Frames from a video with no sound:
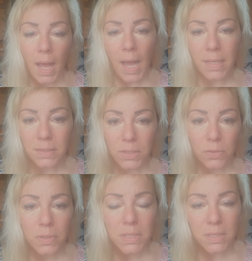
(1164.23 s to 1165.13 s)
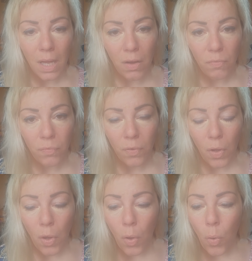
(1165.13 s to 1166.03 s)
Ask yourself
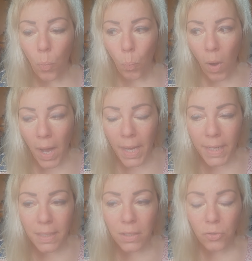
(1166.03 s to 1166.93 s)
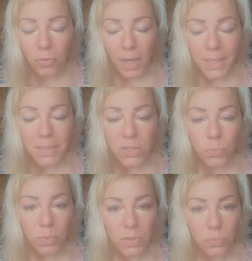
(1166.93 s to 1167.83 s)
why Christ
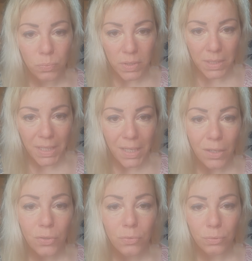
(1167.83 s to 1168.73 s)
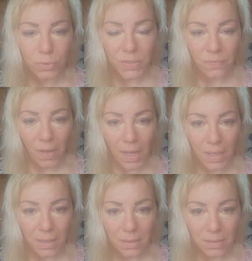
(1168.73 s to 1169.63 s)
was really
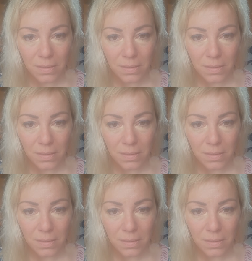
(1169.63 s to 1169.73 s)
crucified.